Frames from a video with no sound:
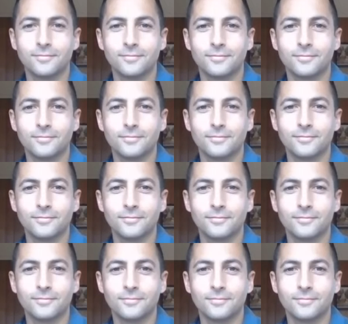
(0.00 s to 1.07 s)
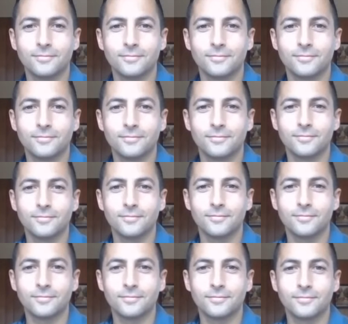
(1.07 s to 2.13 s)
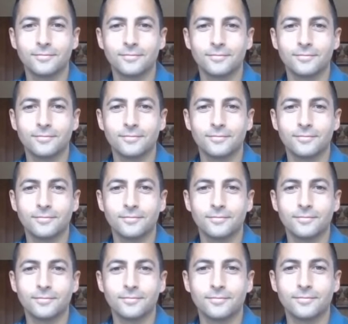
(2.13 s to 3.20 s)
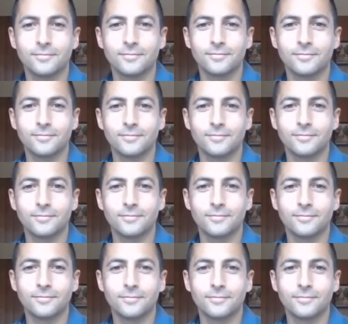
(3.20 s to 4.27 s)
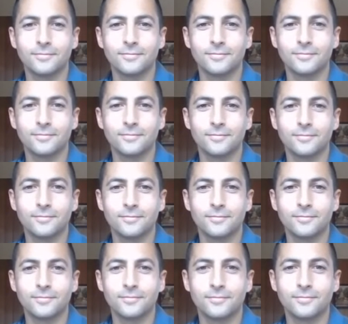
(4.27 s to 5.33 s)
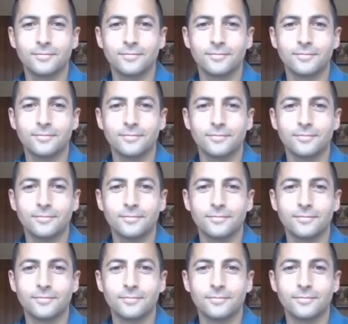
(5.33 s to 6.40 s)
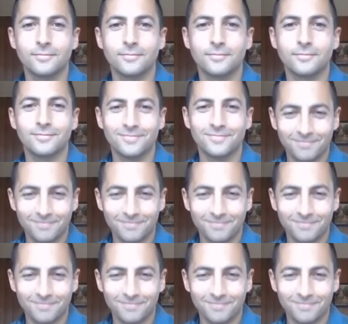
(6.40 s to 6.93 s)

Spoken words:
(not speaking)